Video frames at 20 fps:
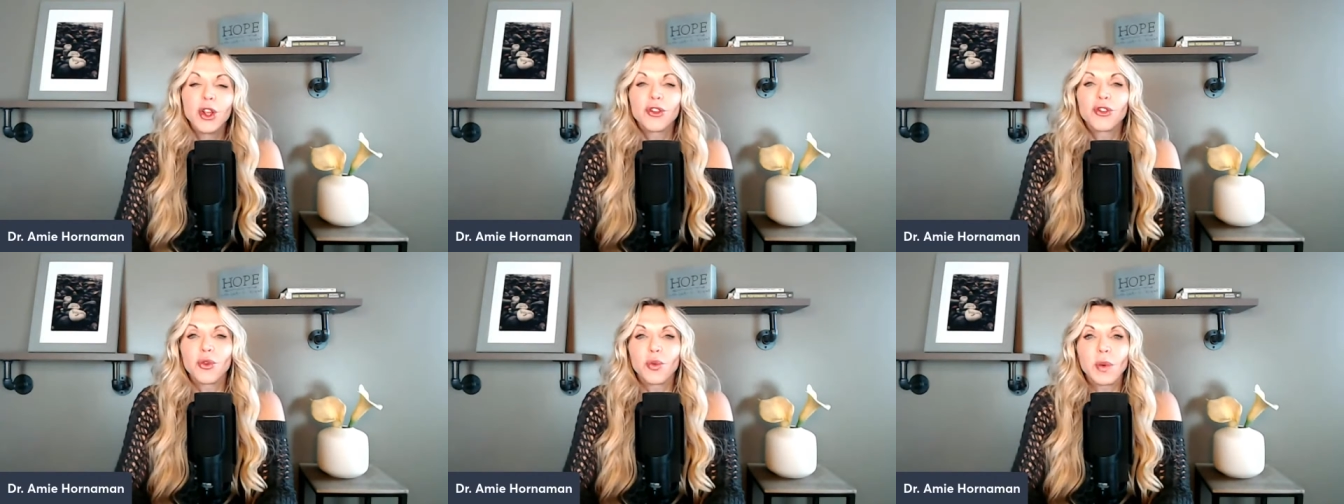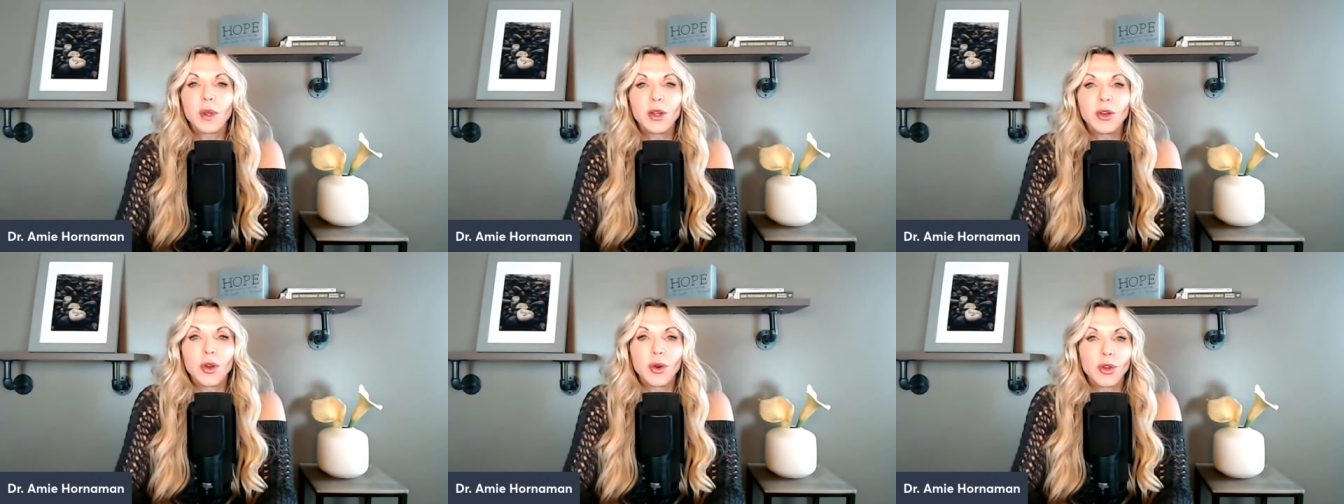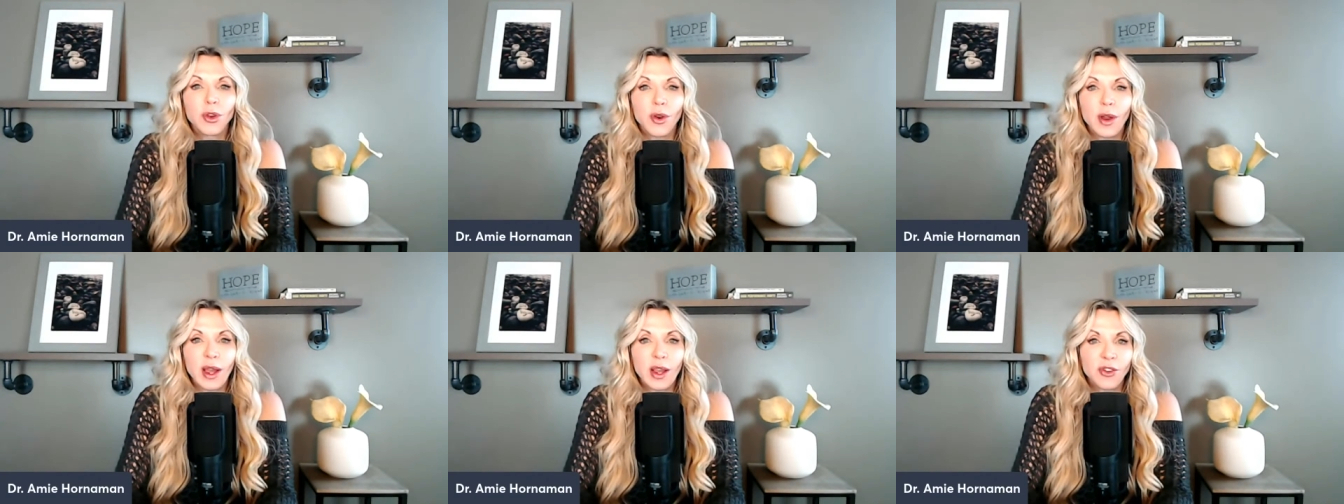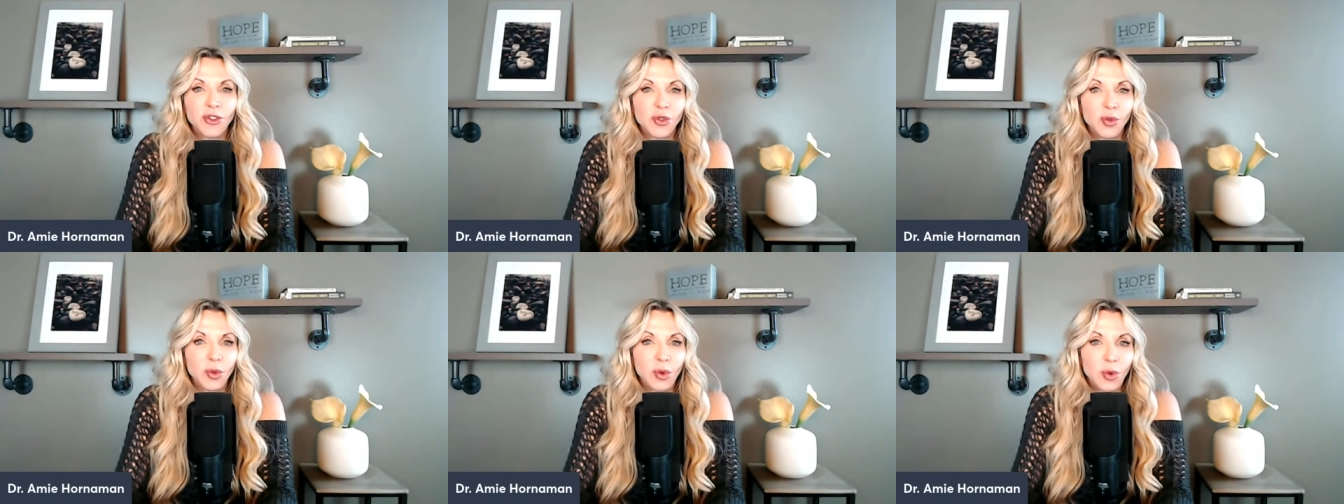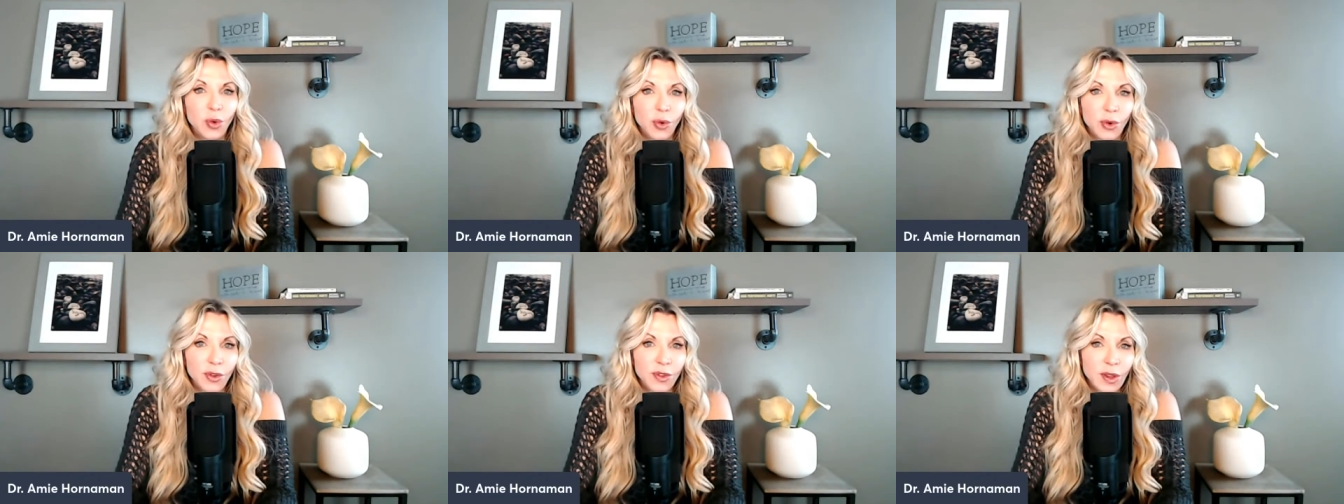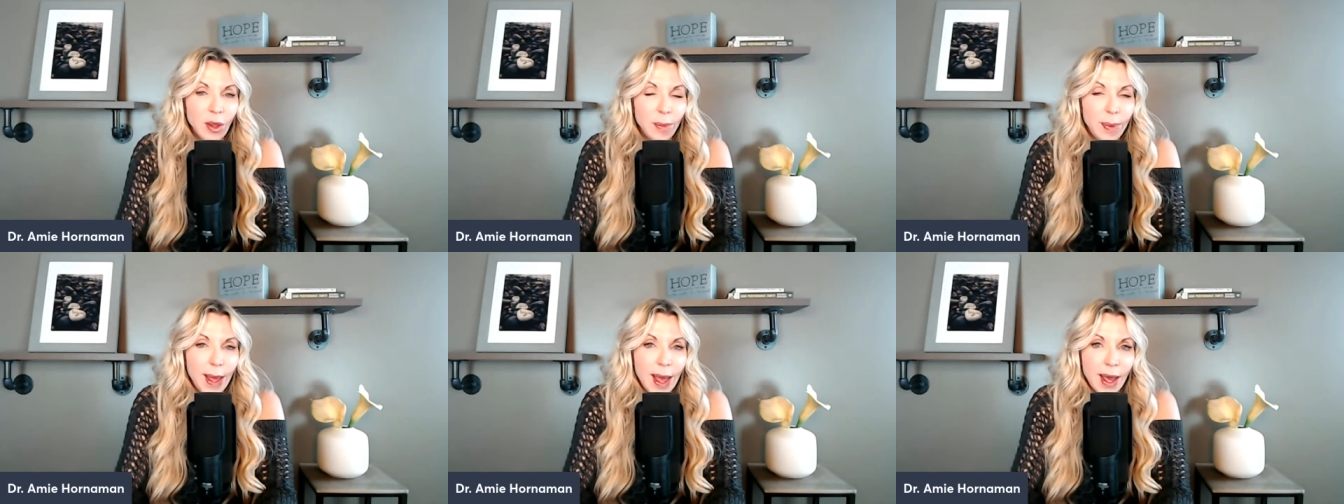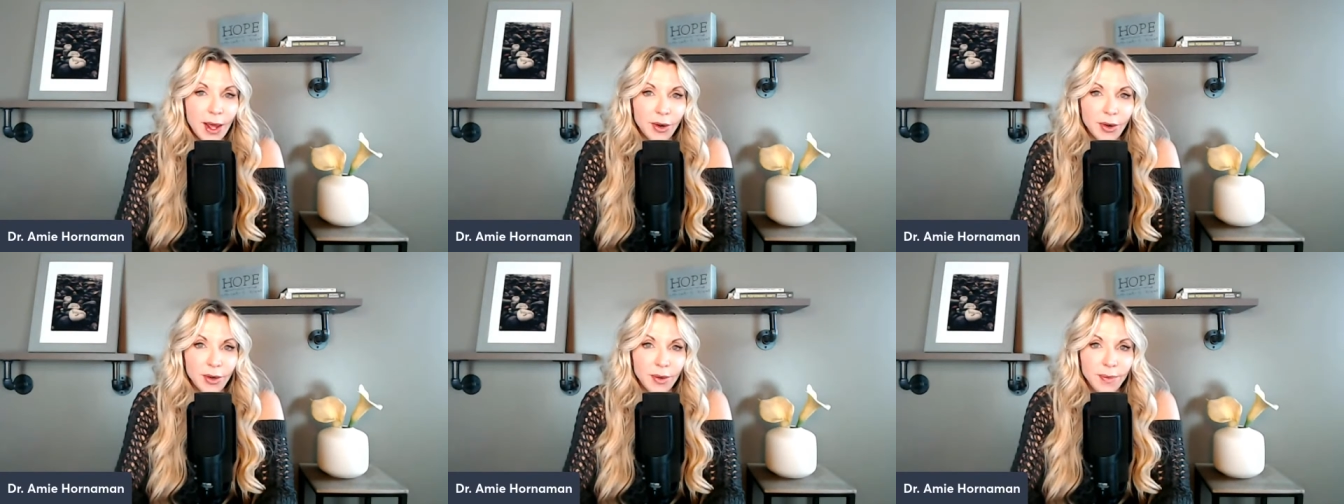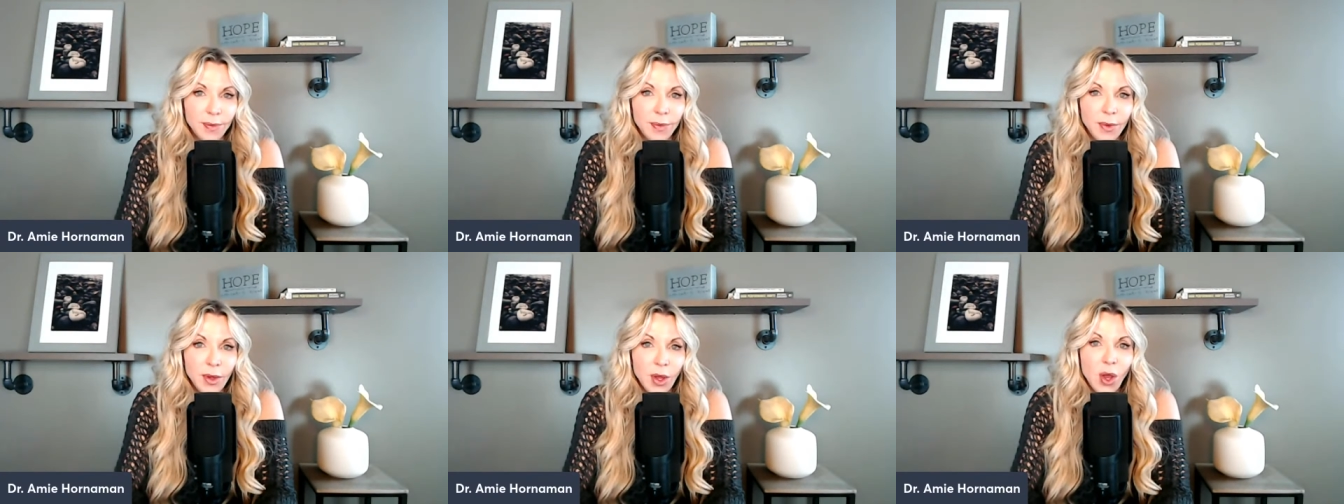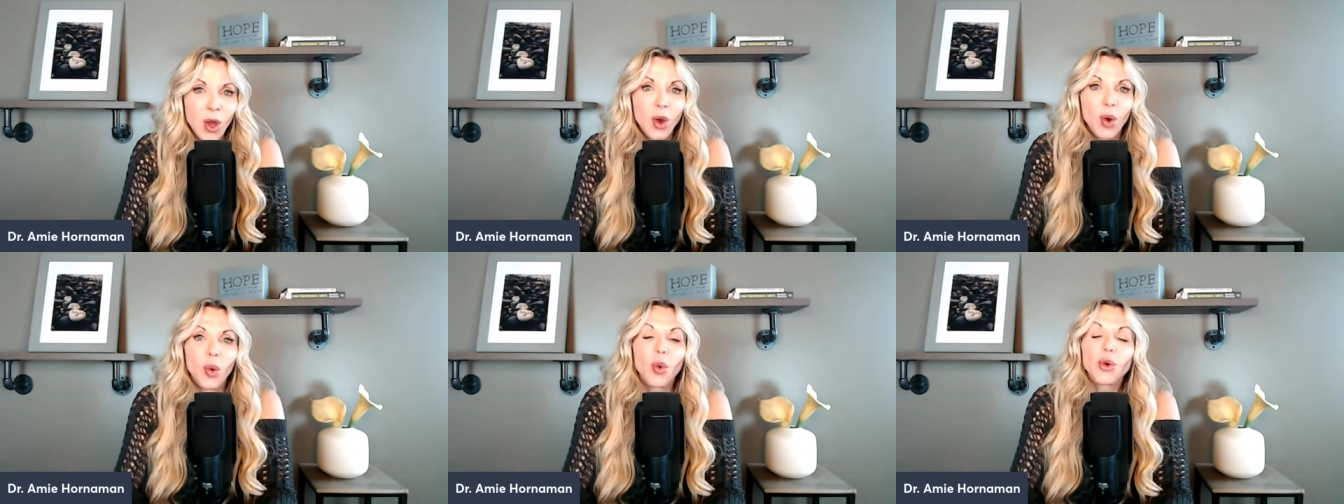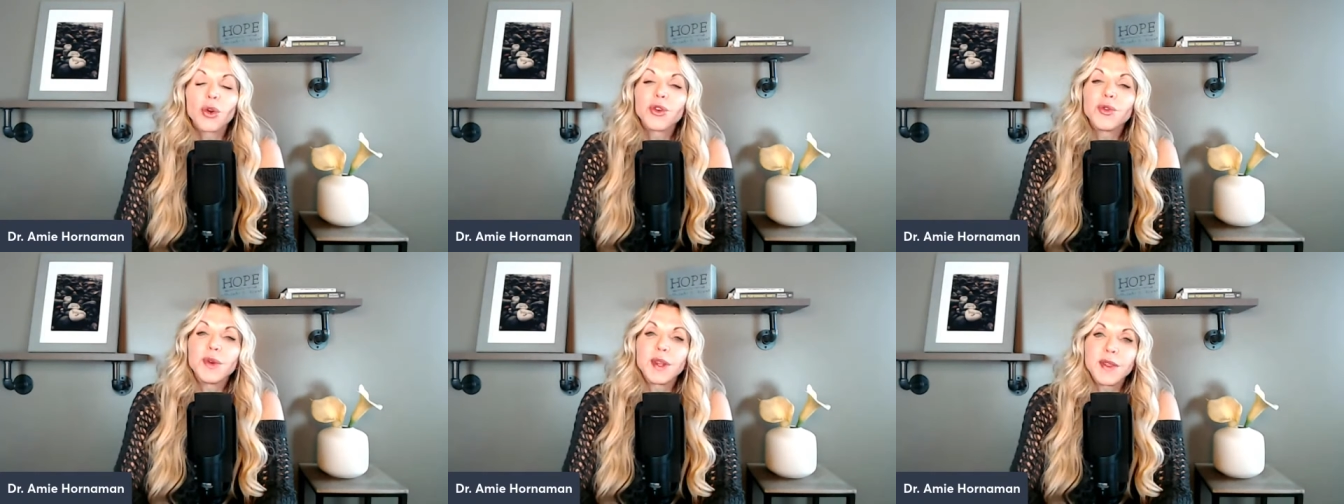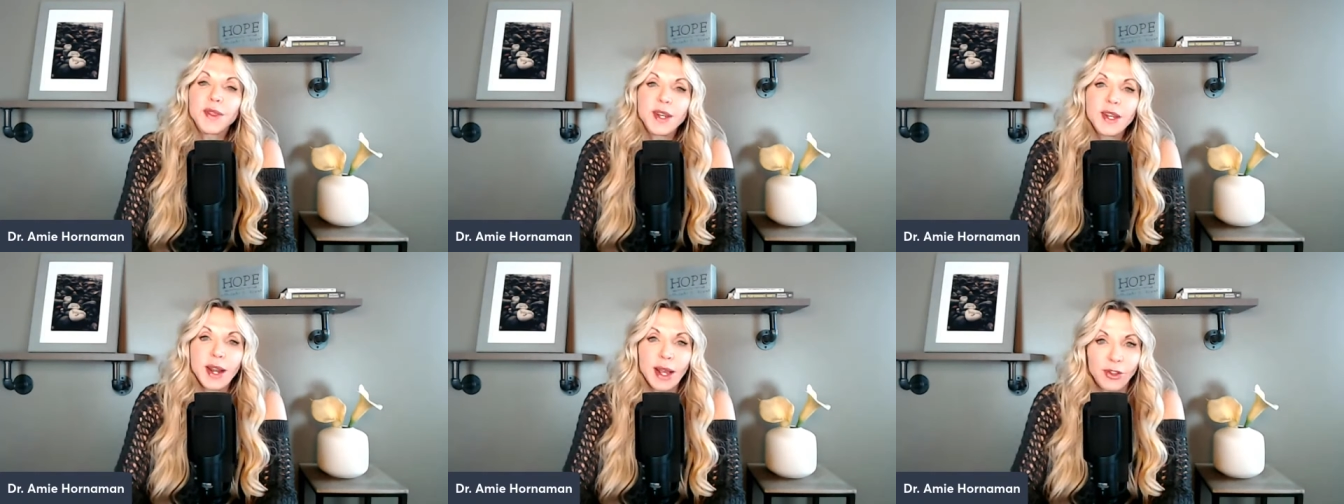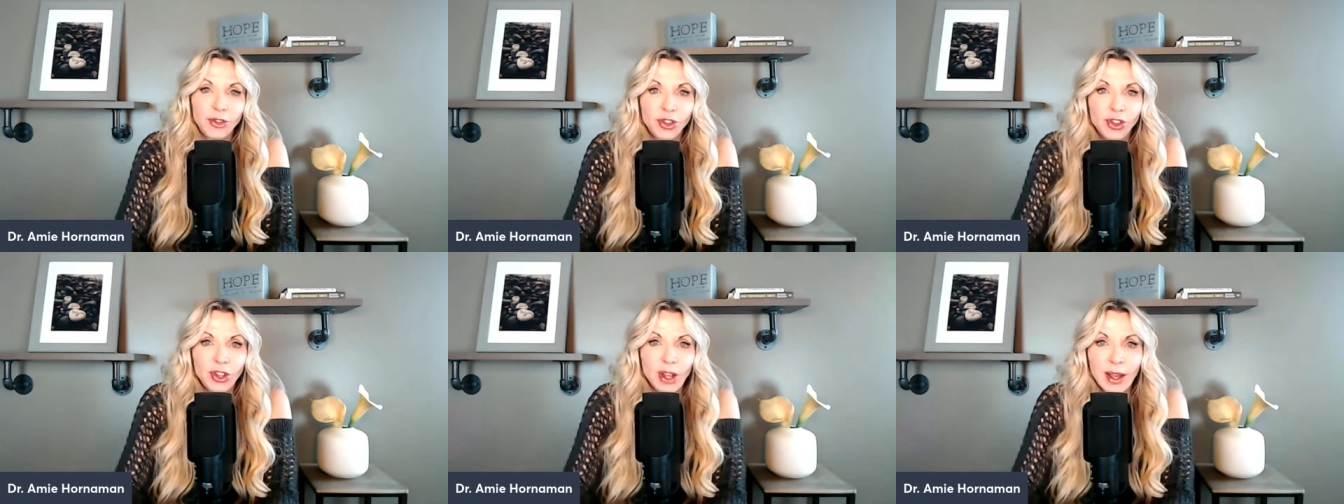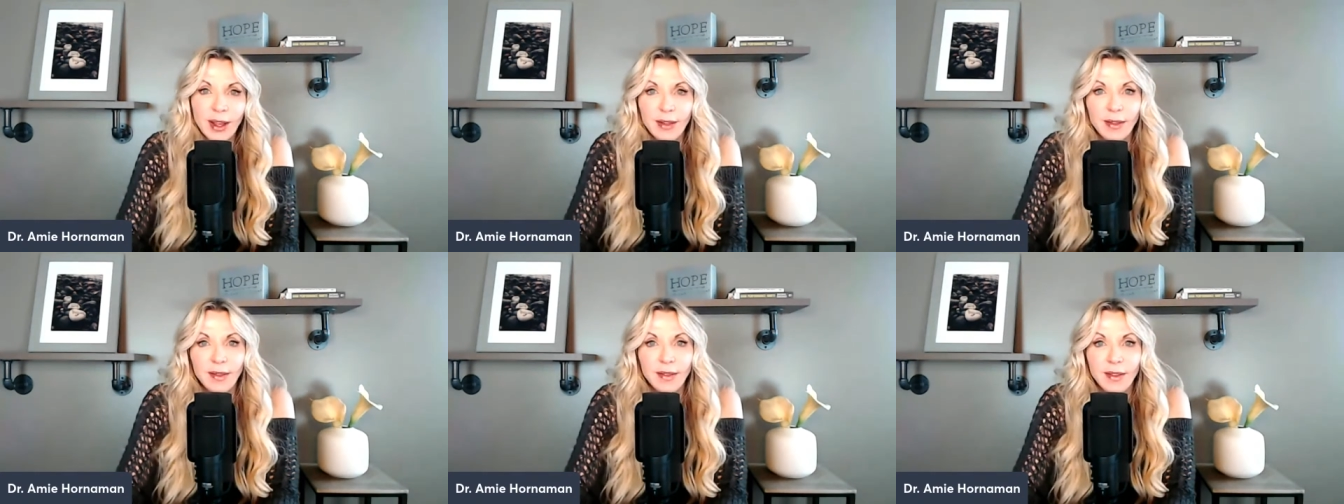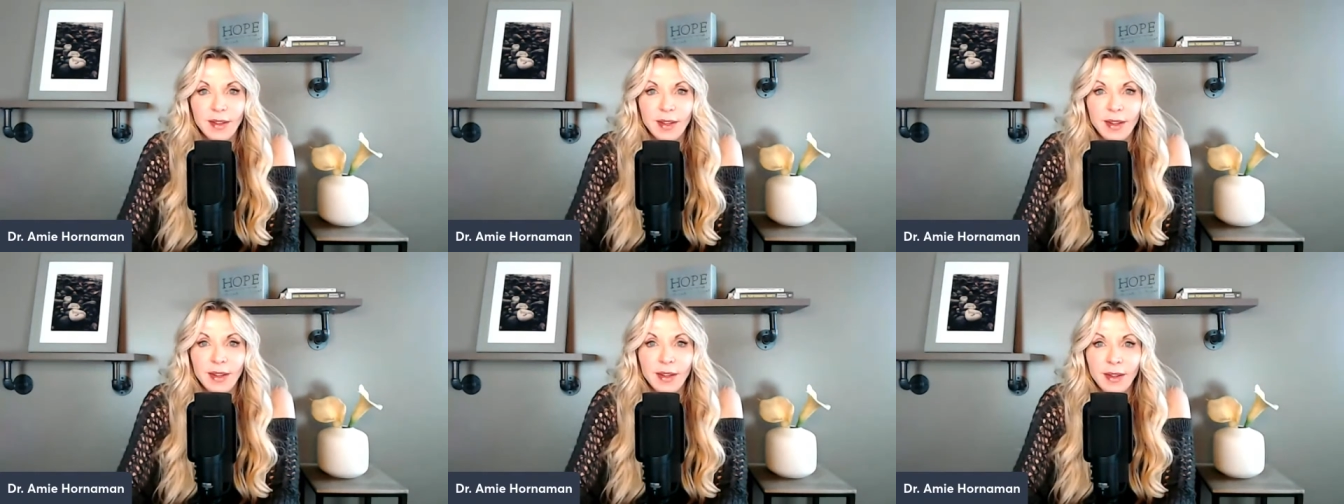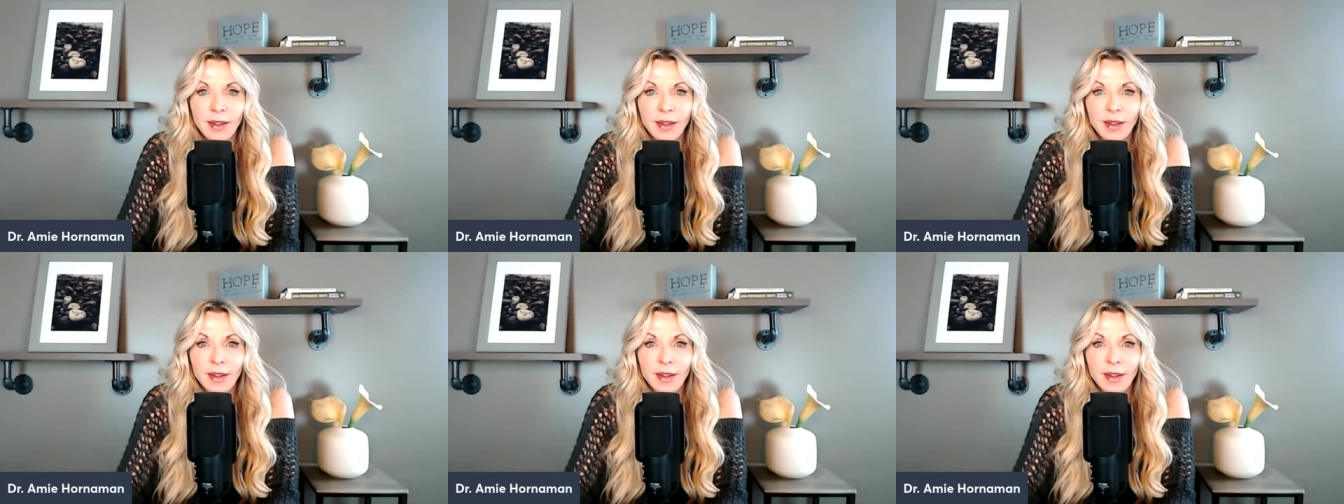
So we know your actual cortisol pattern, or you did the Dutch test.